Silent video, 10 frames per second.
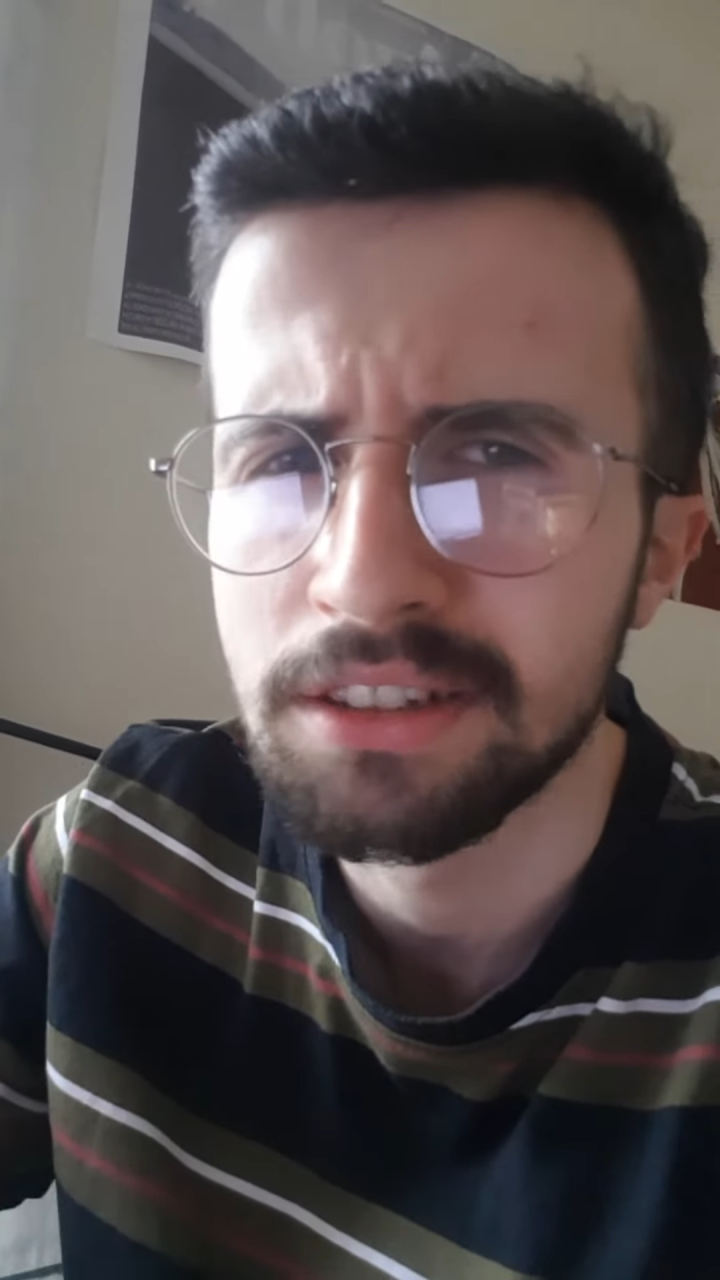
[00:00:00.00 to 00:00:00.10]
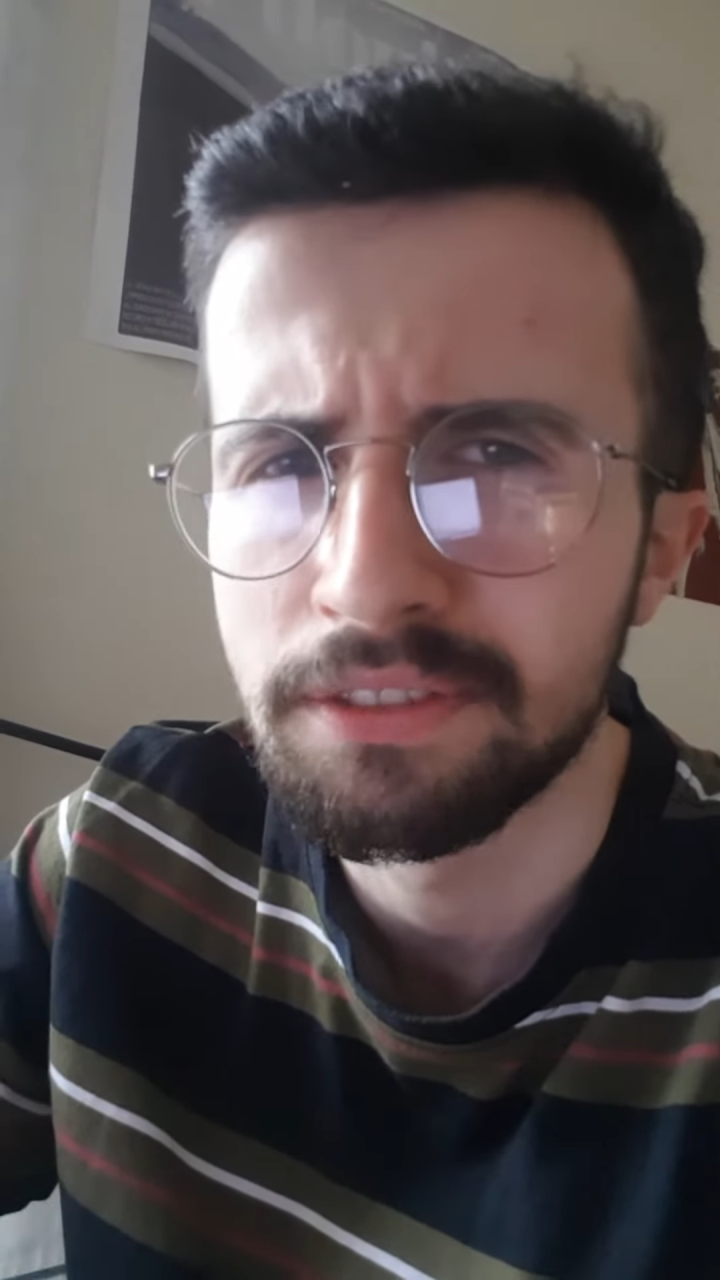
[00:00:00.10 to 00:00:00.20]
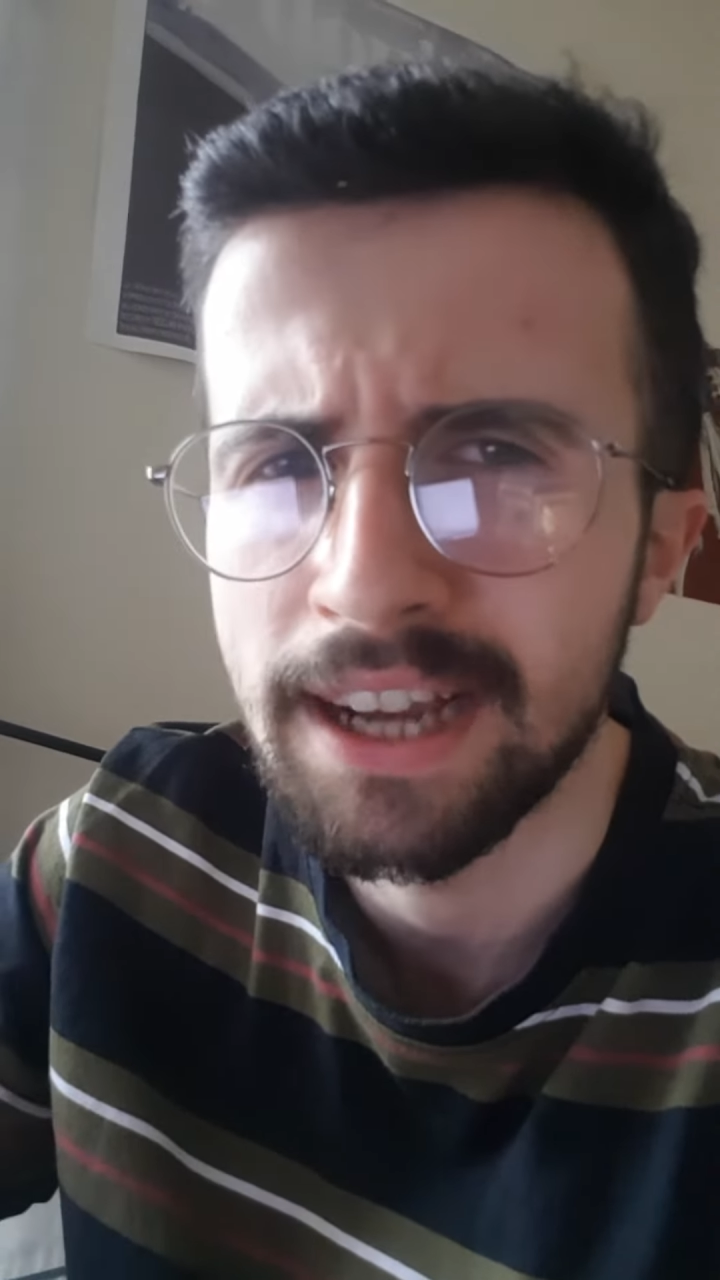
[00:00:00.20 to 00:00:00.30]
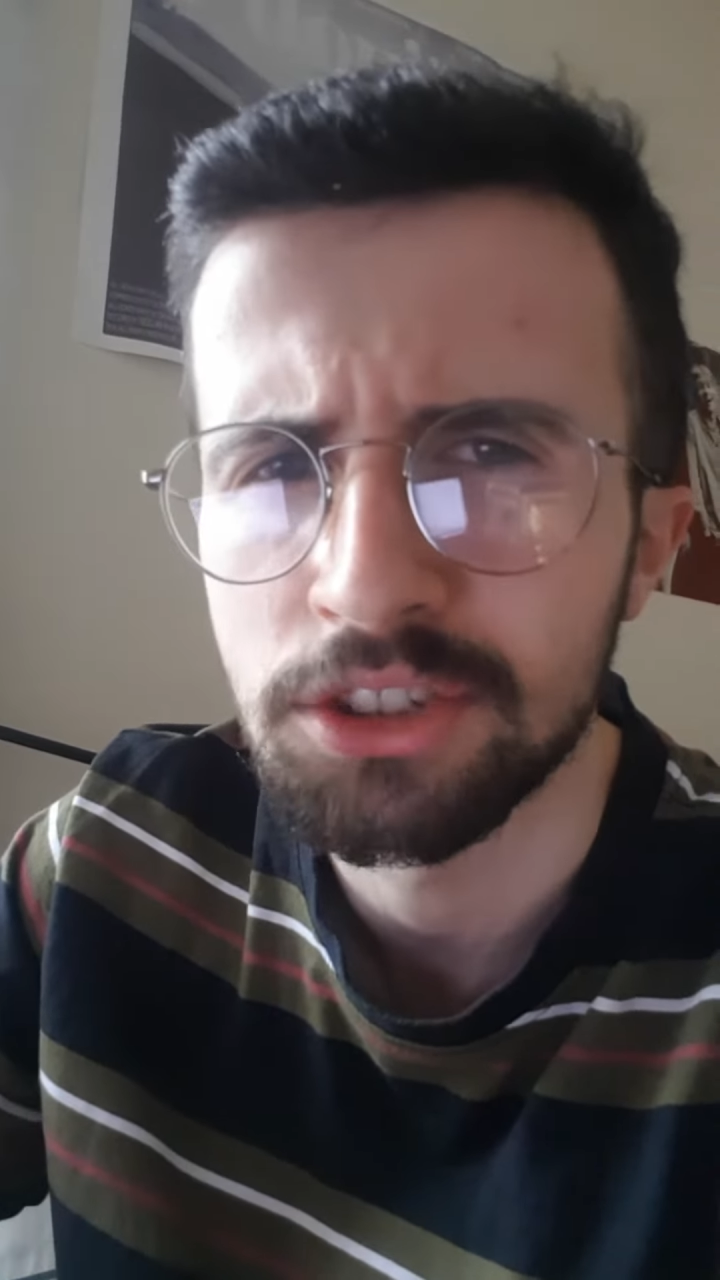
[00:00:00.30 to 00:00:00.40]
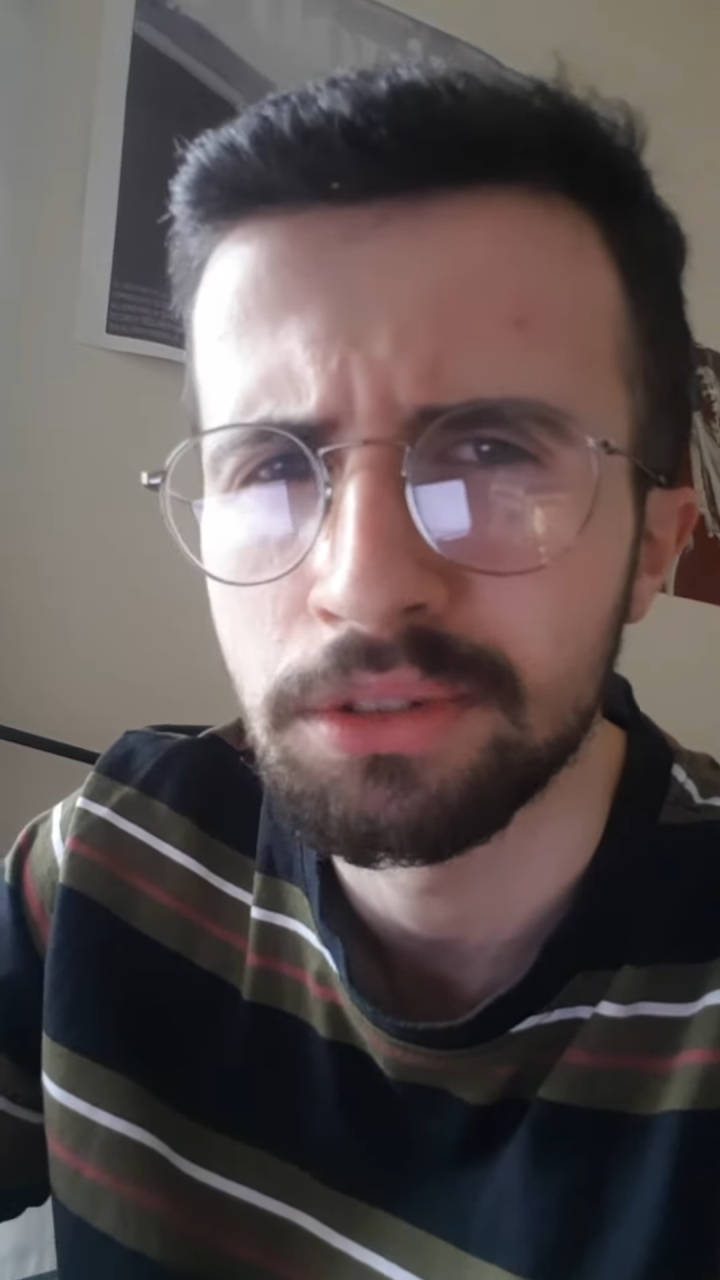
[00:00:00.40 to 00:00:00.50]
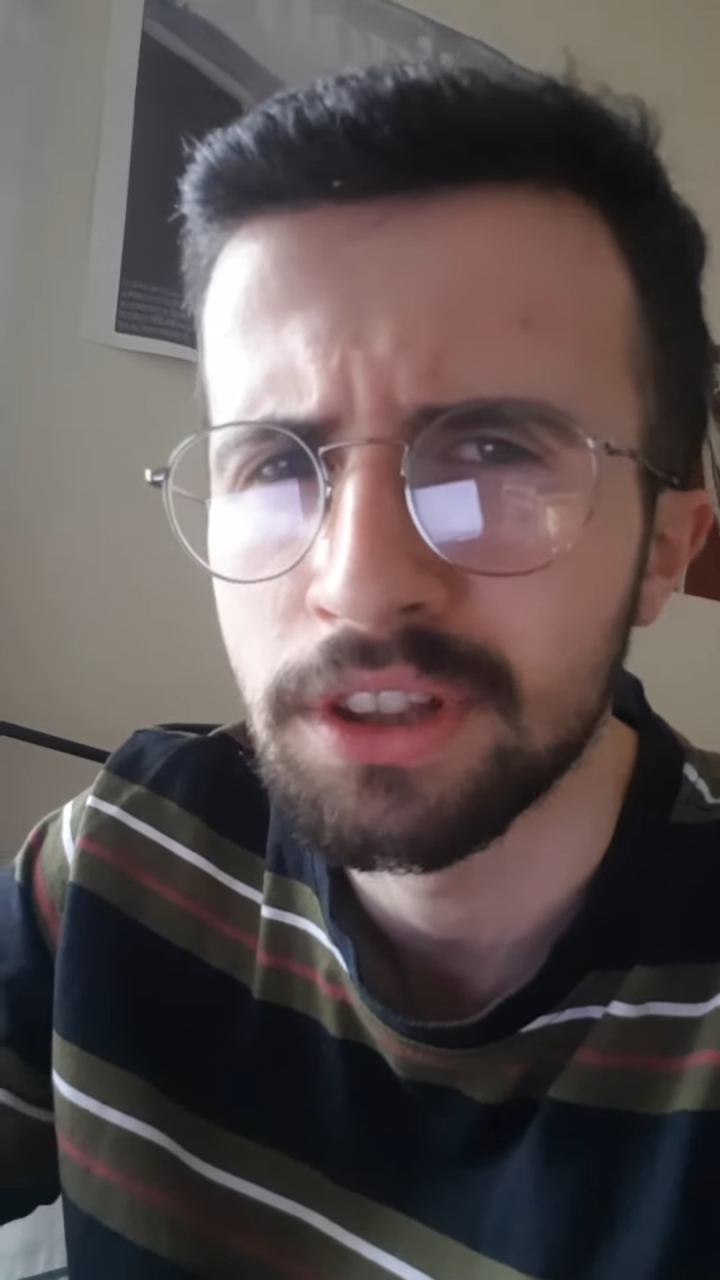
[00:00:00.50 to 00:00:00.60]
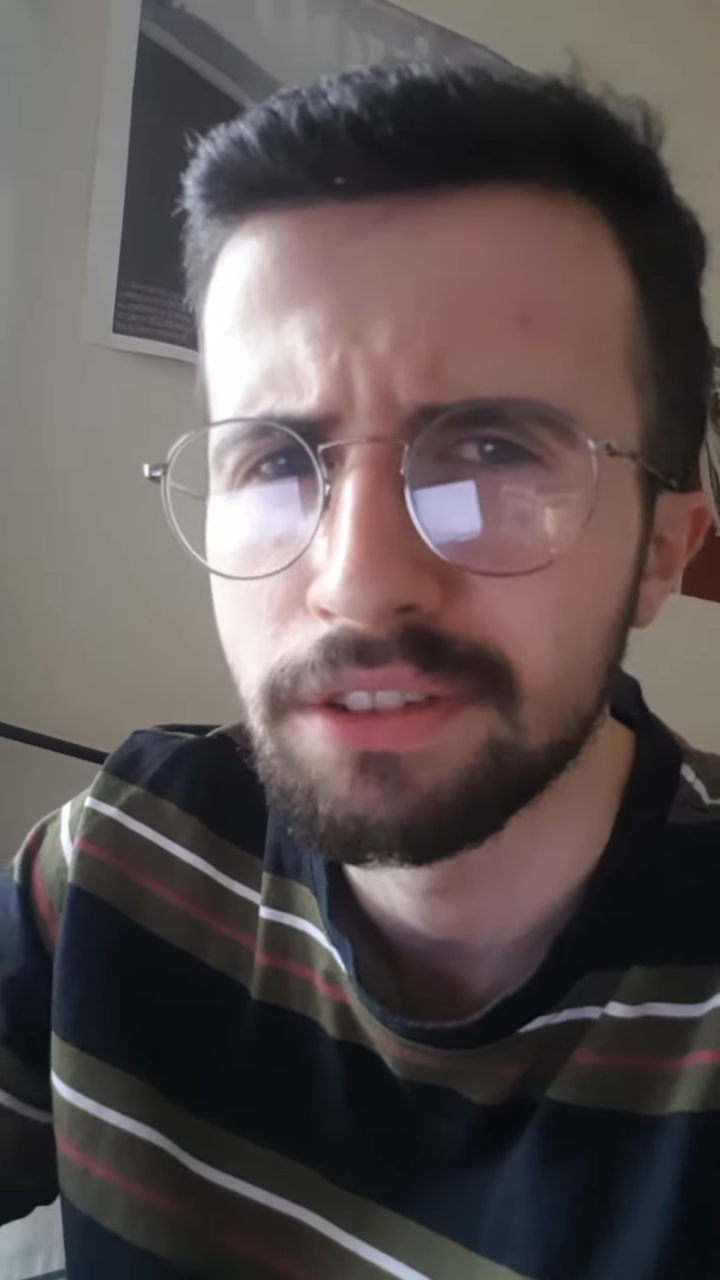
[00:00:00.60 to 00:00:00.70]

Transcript: factory within the